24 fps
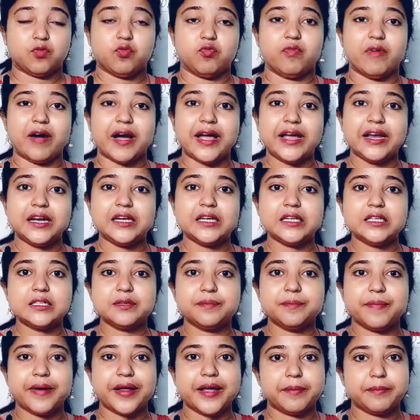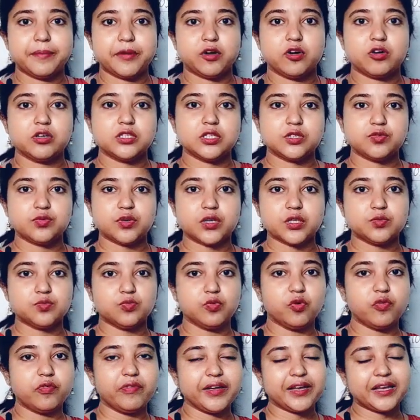Why it didn't break? Because it was
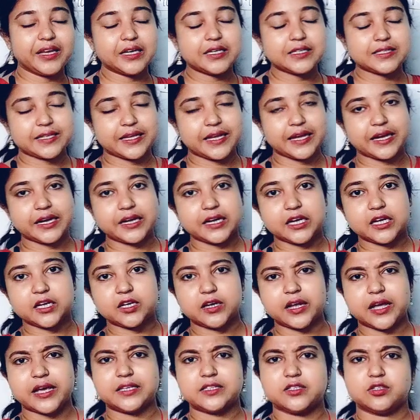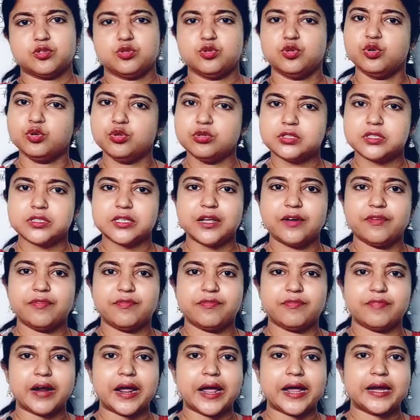moving its head. It has no
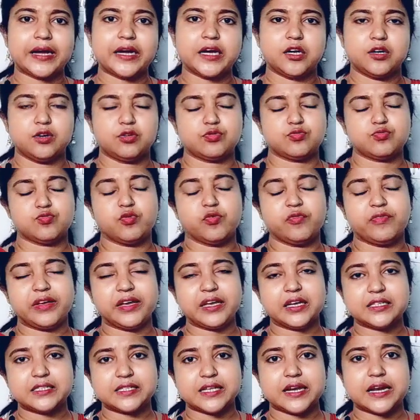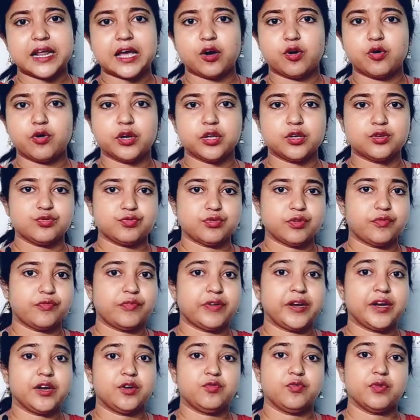self-pride. It was moving its head according to the
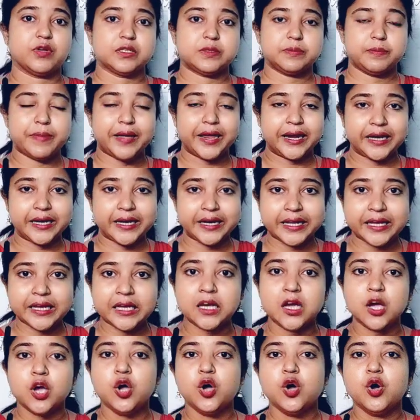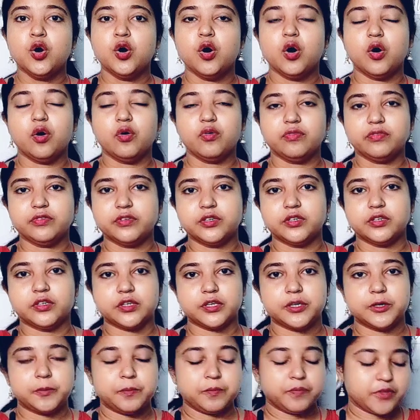wind. It was bending over.
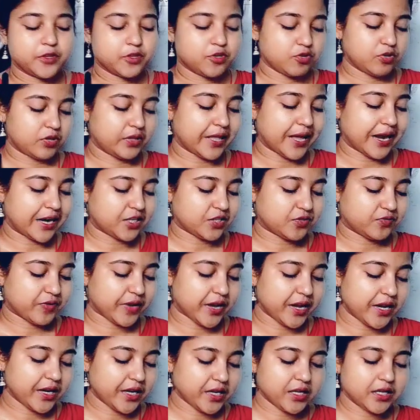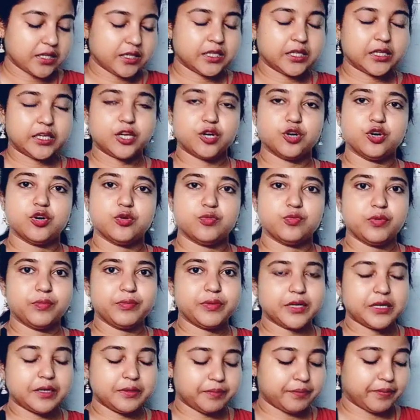So that's why the Keurboom
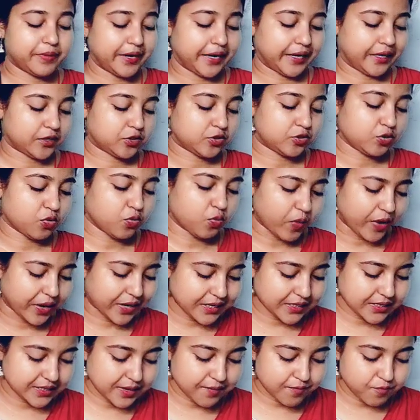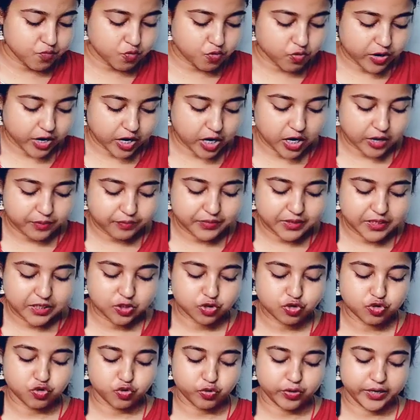didn't break. So what is the moral of this
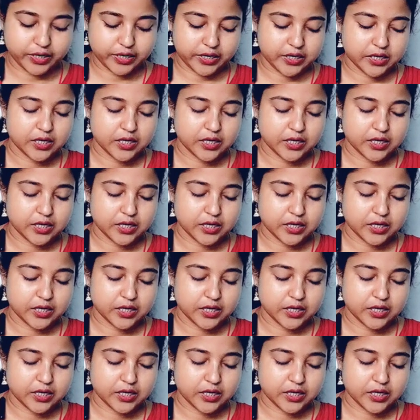story?